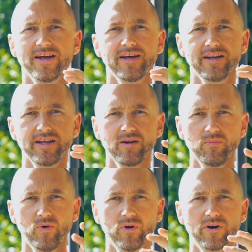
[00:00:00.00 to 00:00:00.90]
a
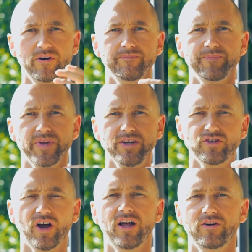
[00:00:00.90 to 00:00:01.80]
little more
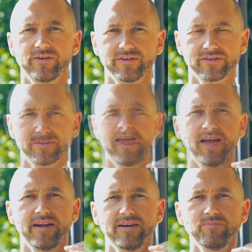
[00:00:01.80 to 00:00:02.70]
intolerant.
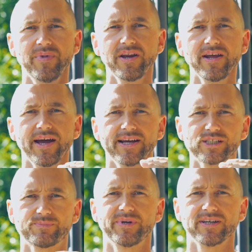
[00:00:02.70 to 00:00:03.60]
And in many
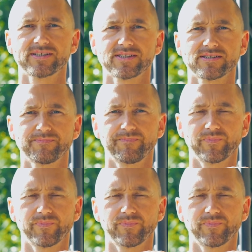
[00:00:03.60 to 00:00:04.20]
aspects,